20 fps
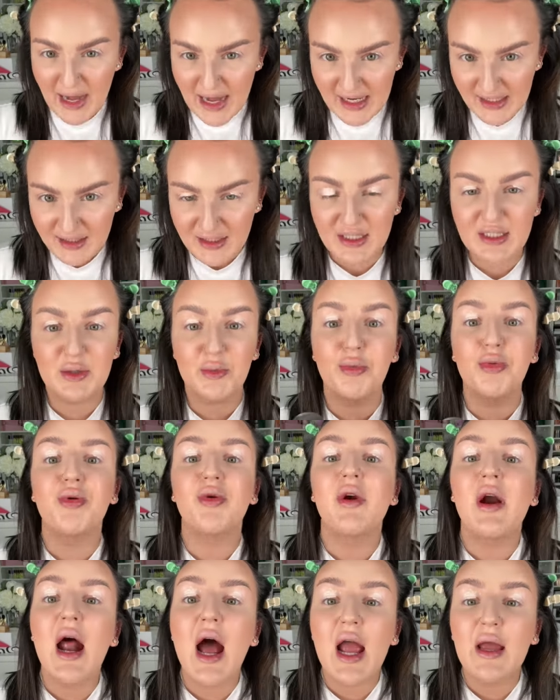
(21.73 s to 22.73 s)
It's a
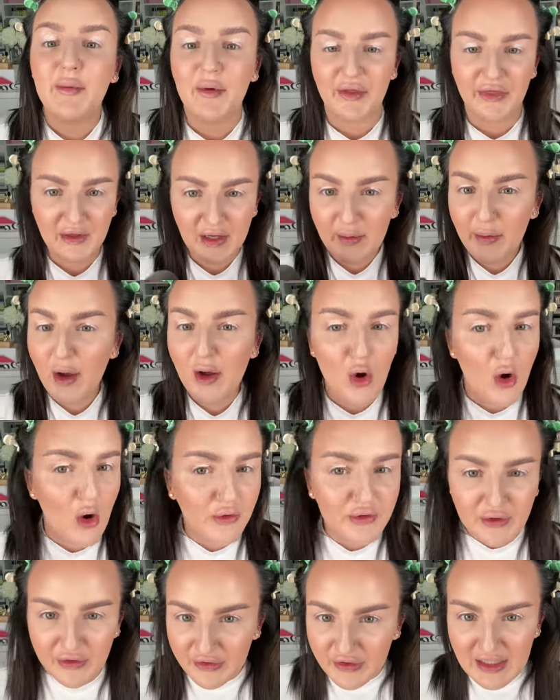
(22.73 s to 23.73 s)
primer. Think about all the
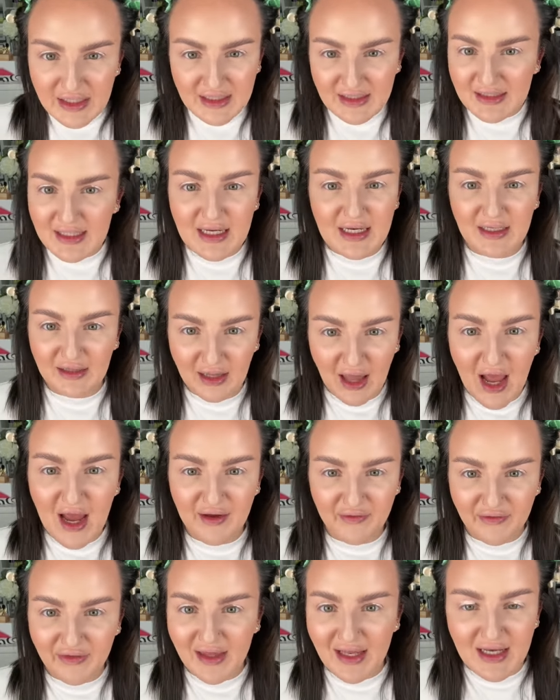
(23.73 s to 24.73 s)
things in life
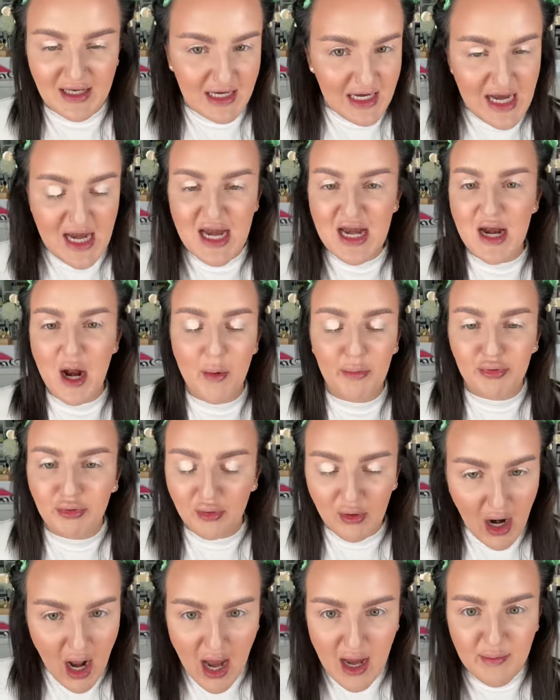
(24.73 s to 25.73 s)
that need
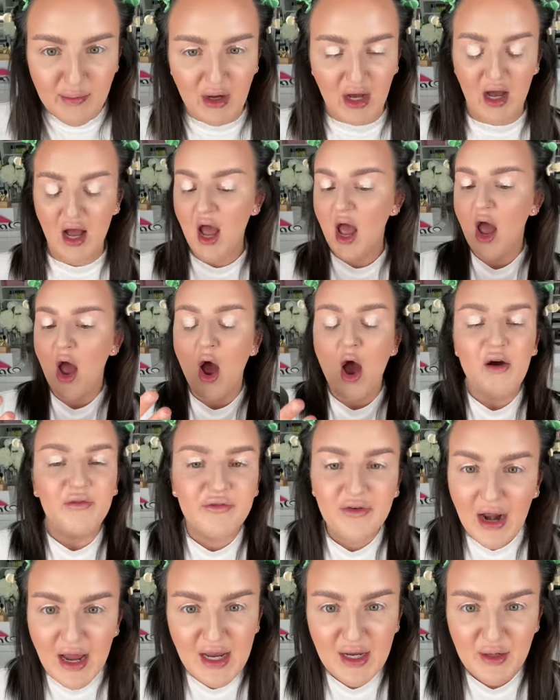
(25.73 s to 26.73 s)
primer.
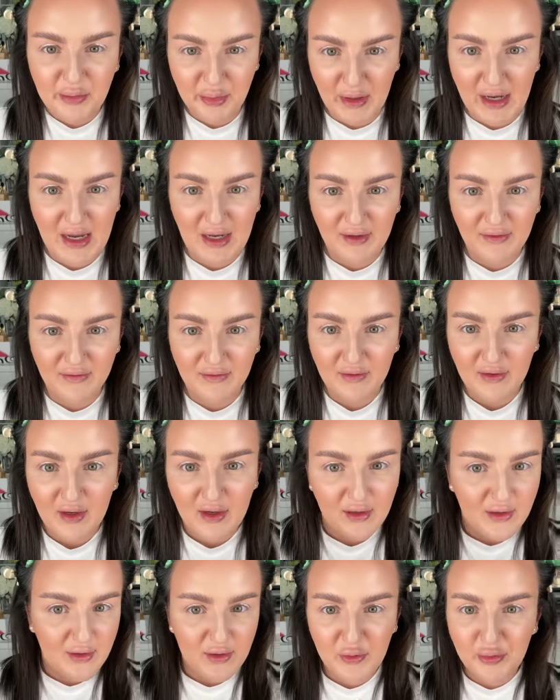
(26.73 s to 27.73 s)
Frying pans. You
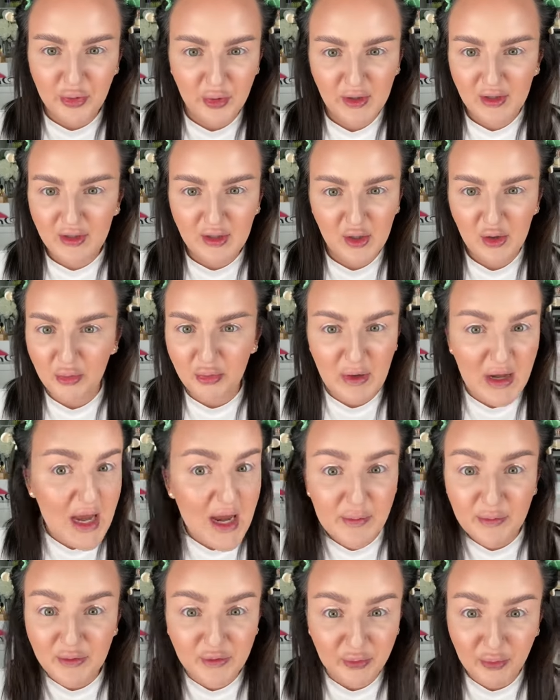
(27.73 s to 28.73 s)
put a little Pam
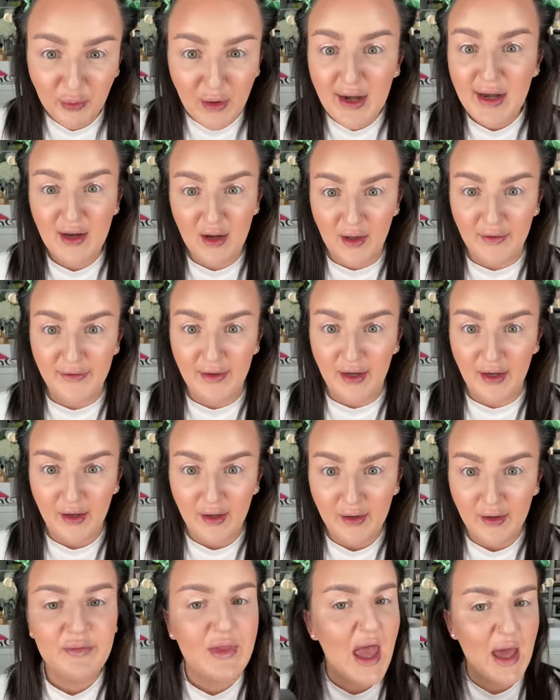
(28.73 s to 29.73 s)
spray on there
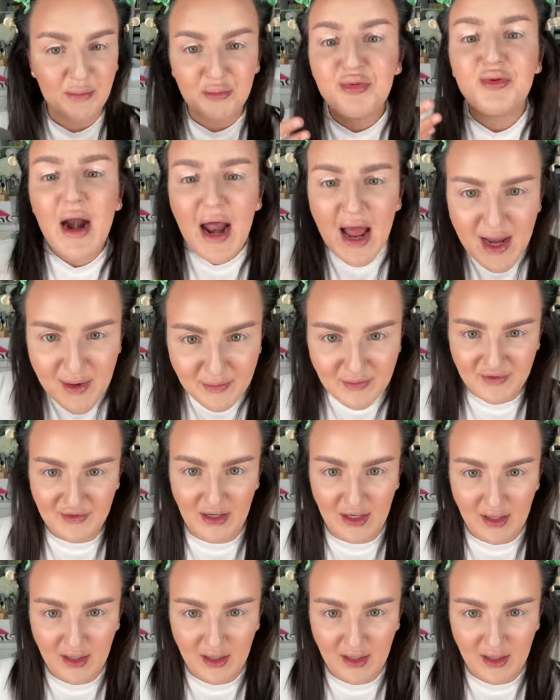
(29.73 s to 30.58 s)
that primes it.